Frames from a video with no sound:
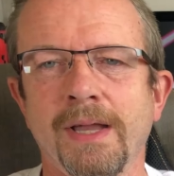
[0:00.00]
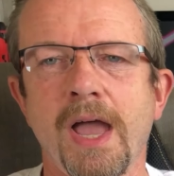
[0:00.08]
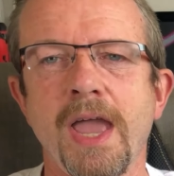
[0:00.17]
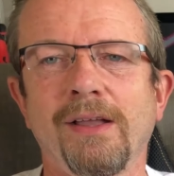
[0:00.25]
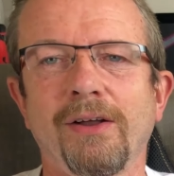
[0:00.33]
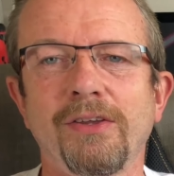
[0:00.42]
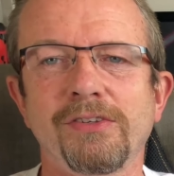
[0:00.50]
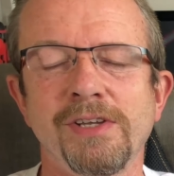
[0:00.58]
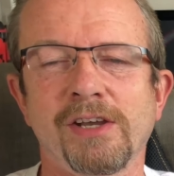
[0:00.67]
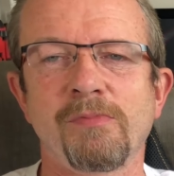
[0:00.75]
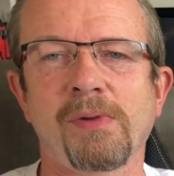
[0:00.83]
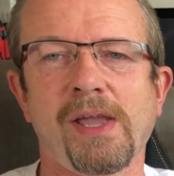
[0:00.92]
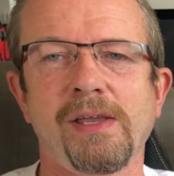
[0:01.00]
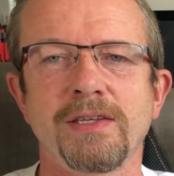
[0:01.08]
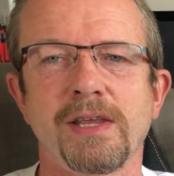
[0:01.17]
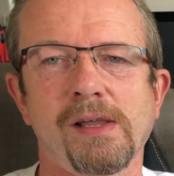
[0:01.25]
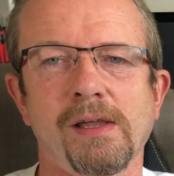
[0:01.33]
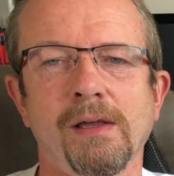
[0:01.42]
Hey guys, Nick from KN
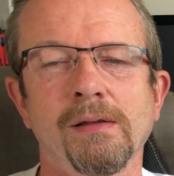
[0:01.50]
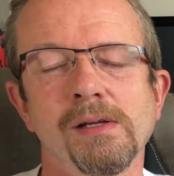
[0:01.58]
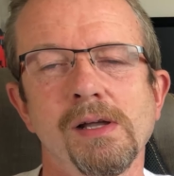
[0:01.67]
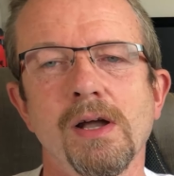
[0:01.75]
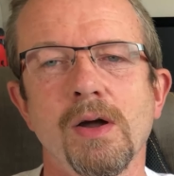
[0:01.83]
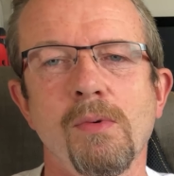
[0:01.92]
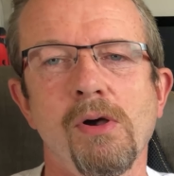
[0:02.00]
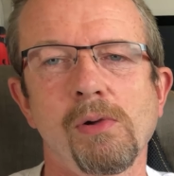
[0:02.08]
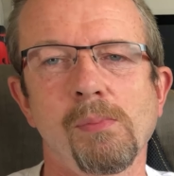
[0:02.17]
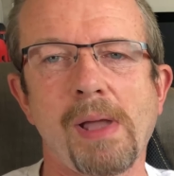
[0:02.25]
Tech here. Welcome